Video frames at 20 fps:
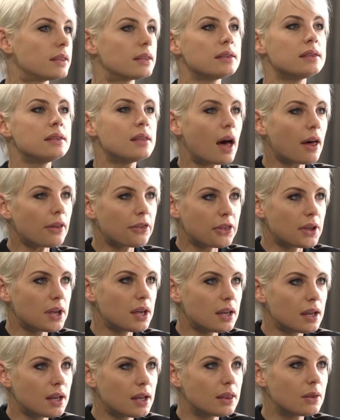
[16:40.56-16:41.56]

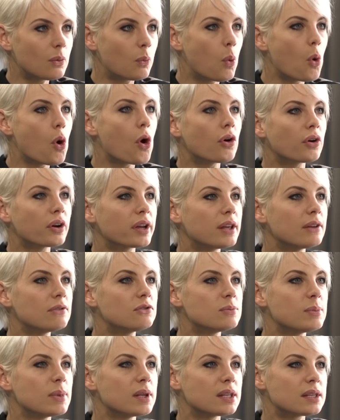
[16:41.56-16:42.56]
Nothing in the world
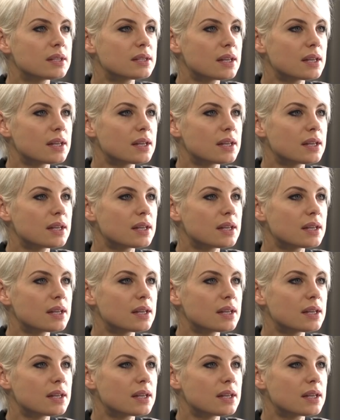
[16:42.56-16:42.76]
gives me the